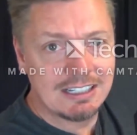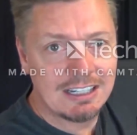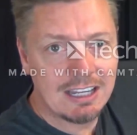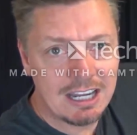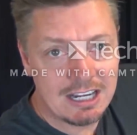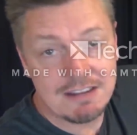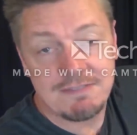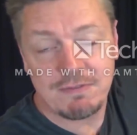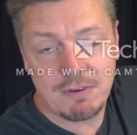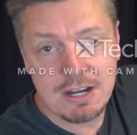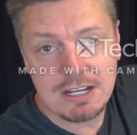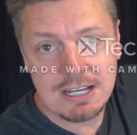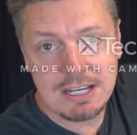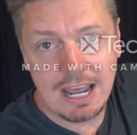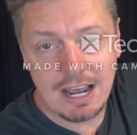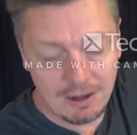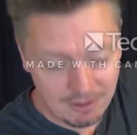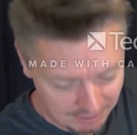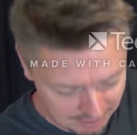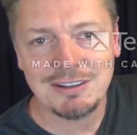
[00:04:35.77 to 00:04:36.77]
And he freaked
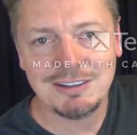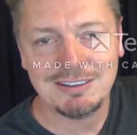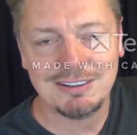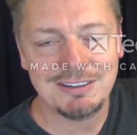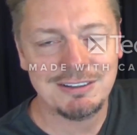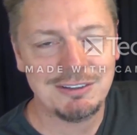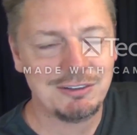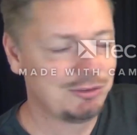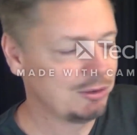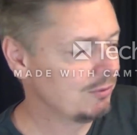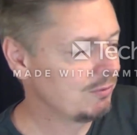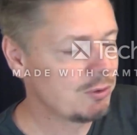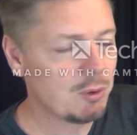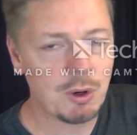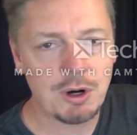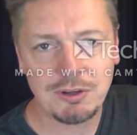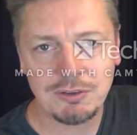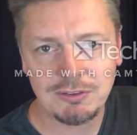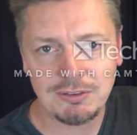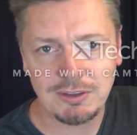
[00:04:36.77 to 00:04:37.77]
out. So of
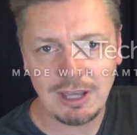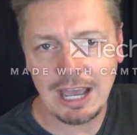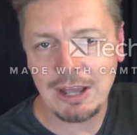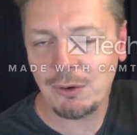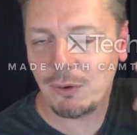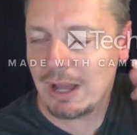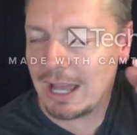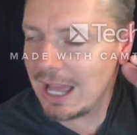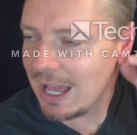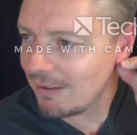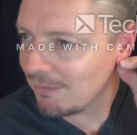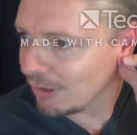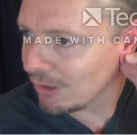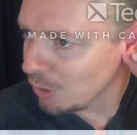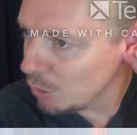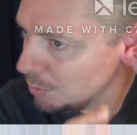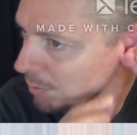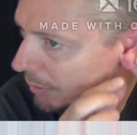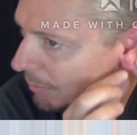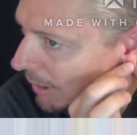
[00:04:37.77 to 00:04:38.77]
course, I don't have a
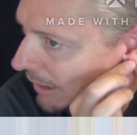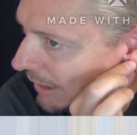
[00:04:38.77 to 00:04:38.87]
loop in